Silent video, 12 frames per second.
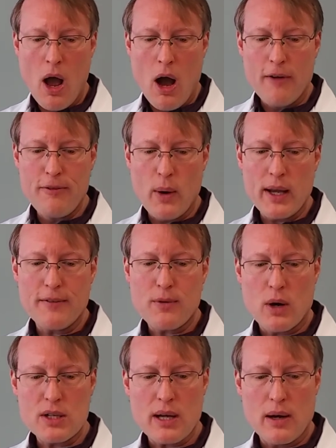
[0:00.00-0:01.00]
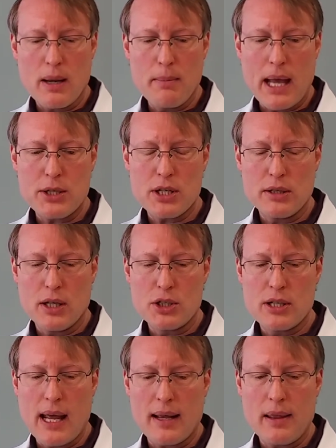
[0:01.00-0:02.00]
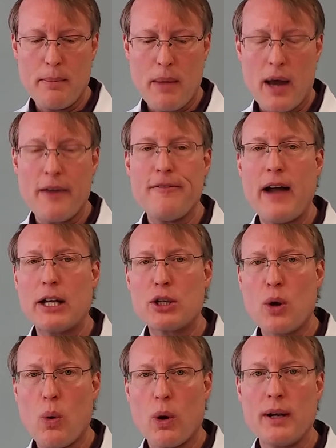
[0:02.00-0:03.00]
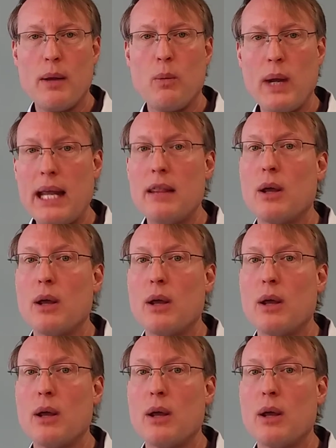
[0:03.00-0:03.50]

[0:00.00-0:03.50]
Avoid, of course, I already mentioned the genetically modified corn and wheat.